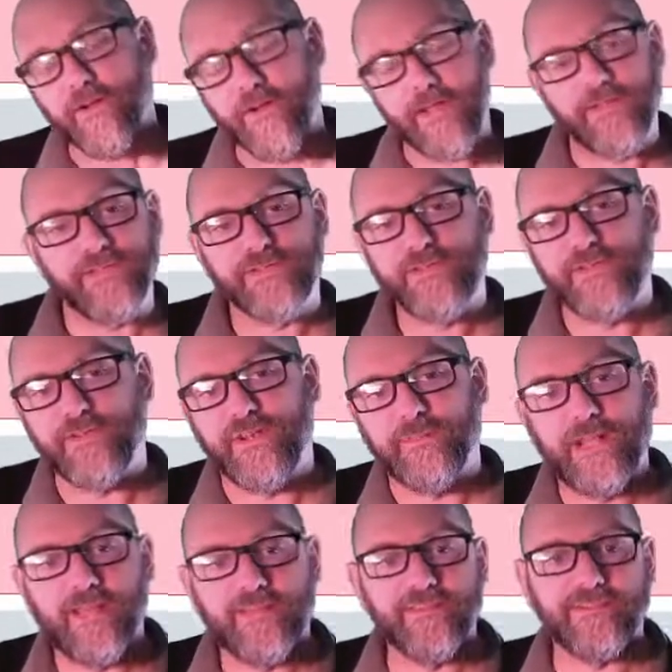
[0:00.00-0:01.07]
Okay, this is good. I'm
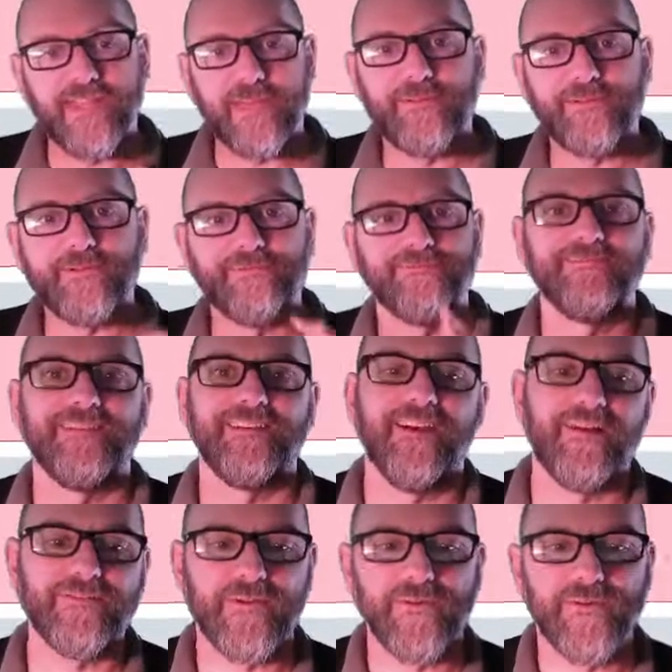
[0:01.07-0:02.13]
glad this happened,
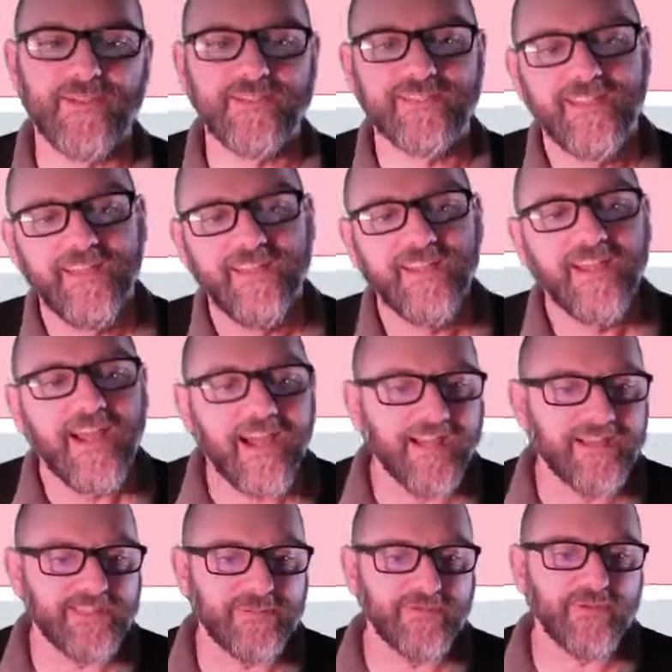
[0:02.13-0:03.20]
as always,
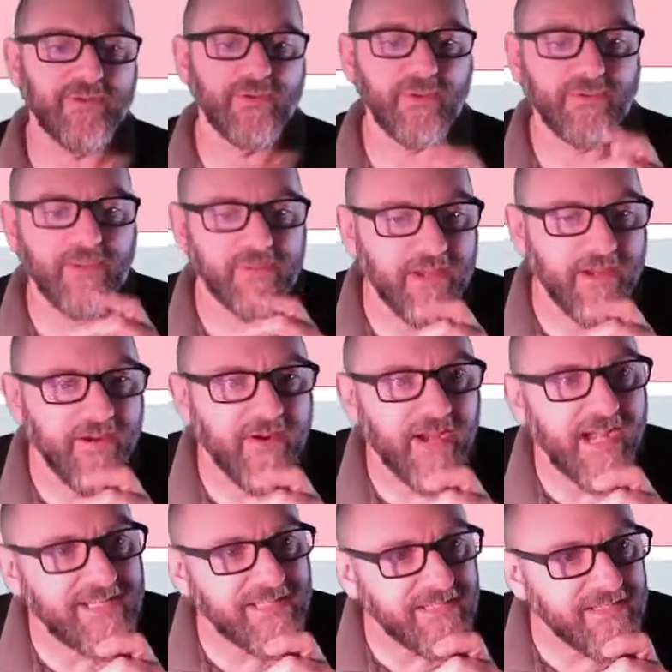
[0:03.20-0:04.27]
because I'm showing you another error.
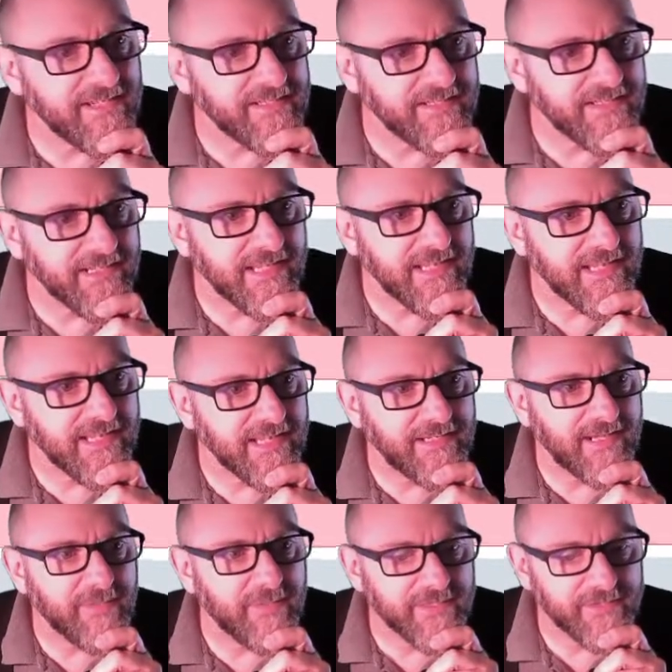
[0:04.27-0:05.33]
I did not select my
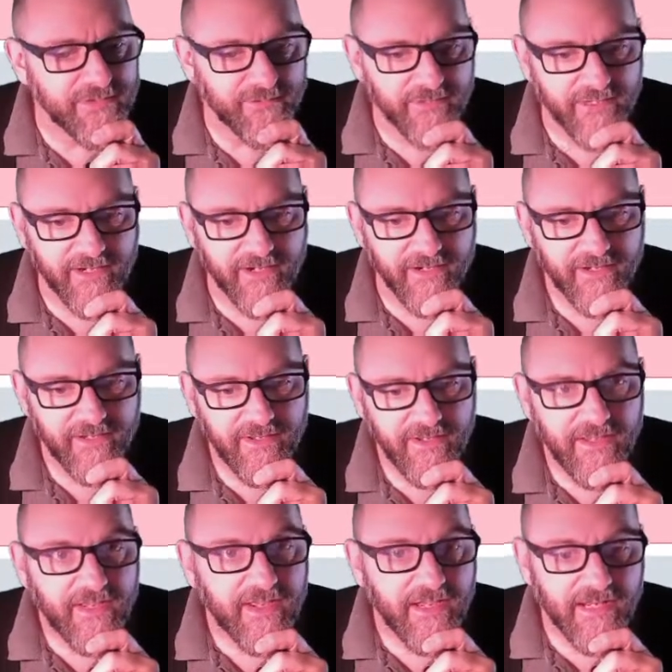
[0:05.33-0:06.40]
database over here.
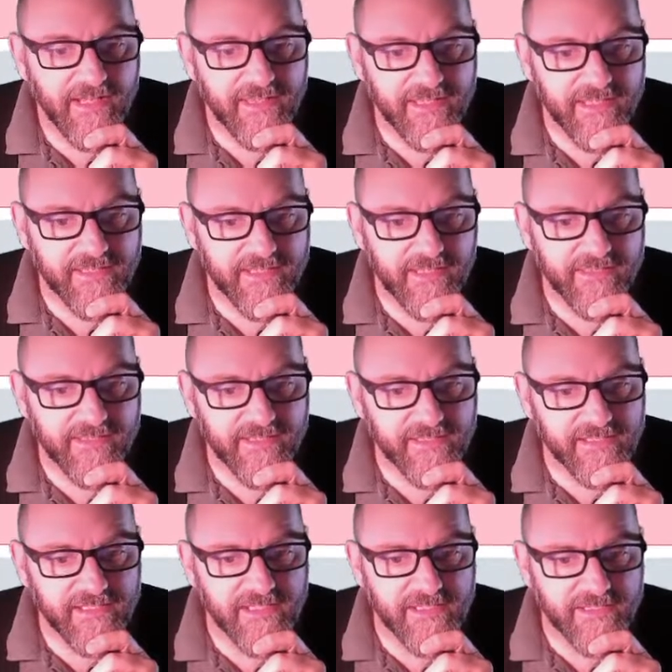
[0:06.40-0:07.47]
And I think that
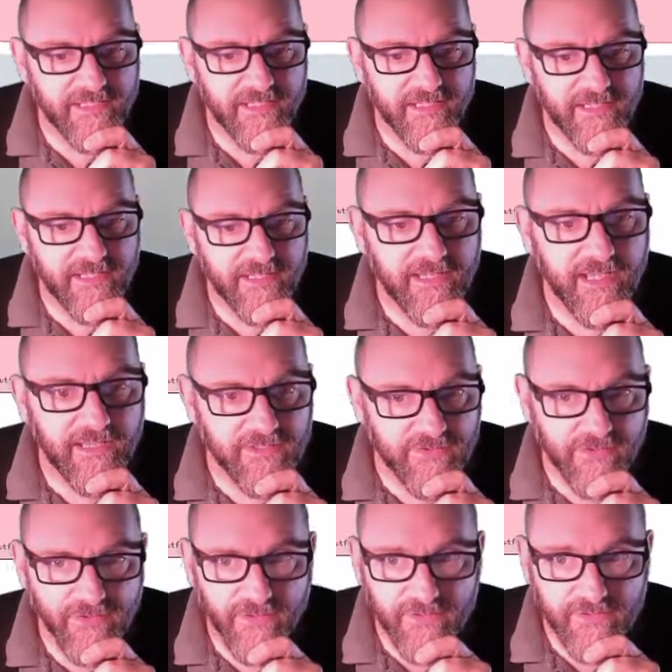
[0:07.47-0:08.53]
this is in
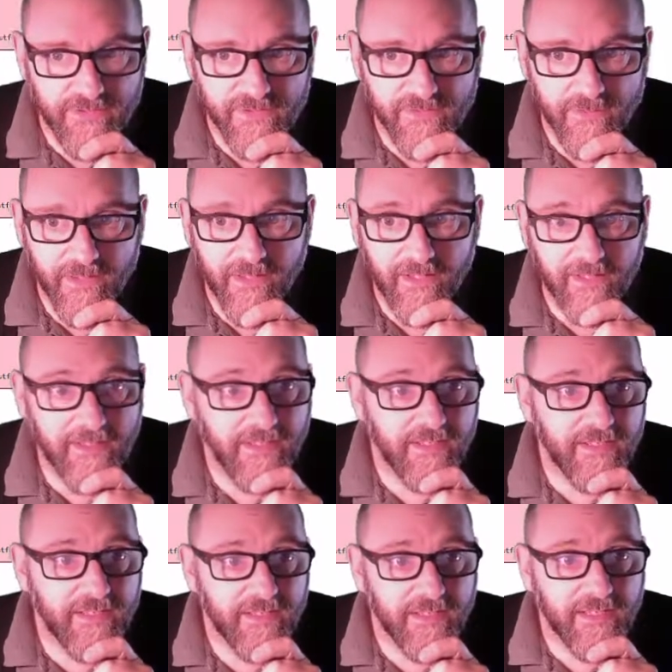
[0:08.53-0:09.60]
extra notes as well,
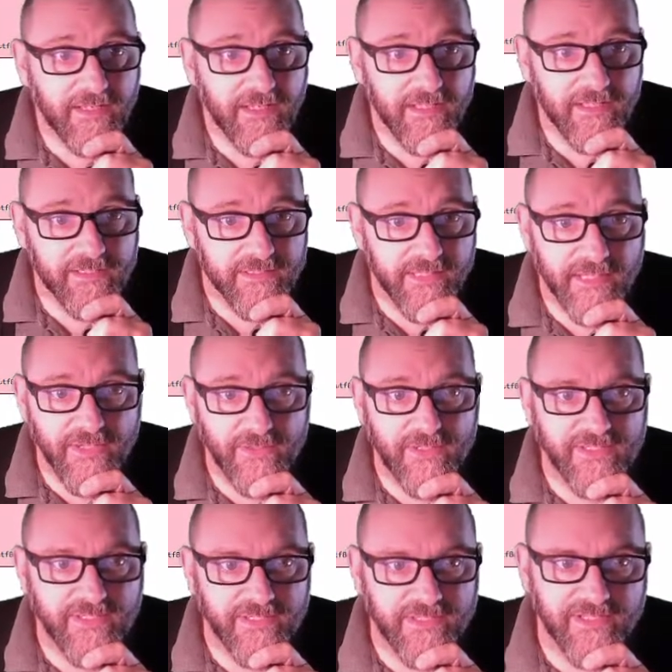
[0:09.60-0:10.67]
is that you
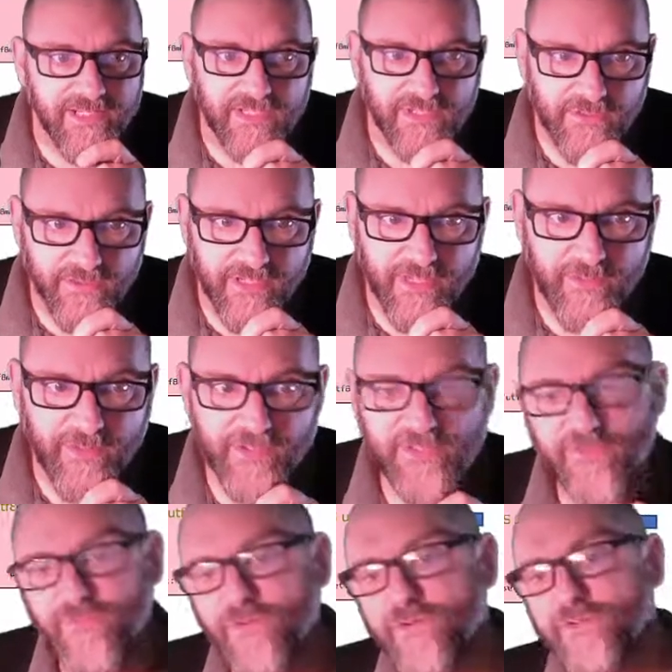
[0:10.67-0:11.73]
need to select your database
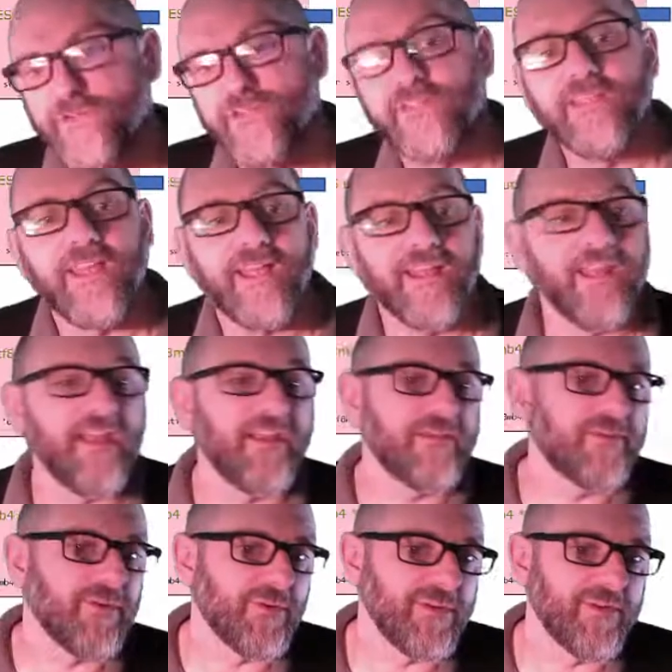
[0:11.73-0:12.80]
first, and I
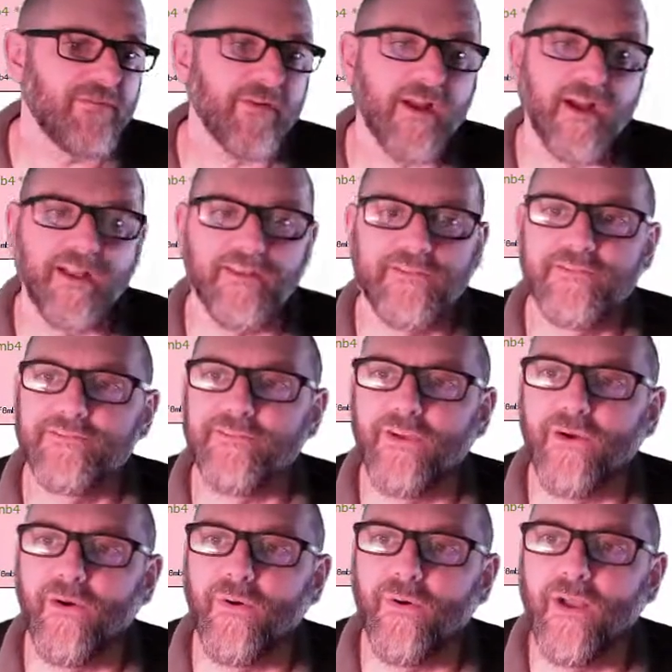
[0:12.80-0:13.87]
totally forgot.
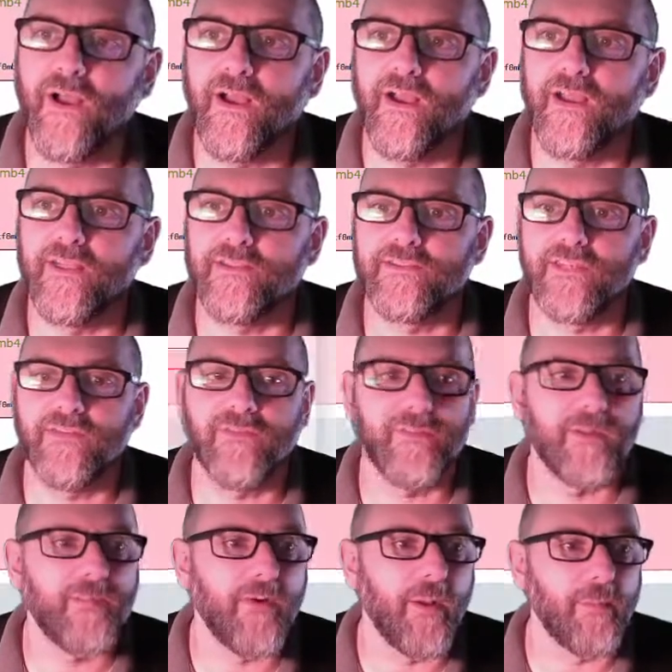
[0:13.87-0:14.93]
So it's giving me
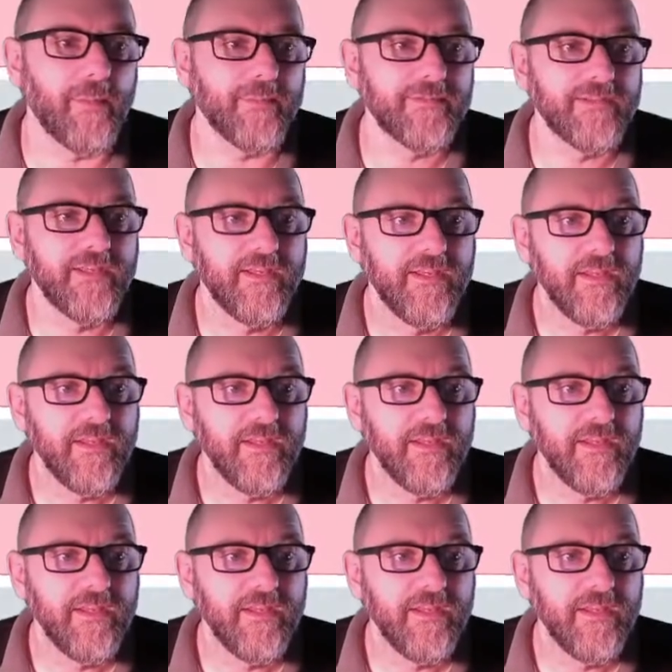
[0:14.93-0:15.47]
problems.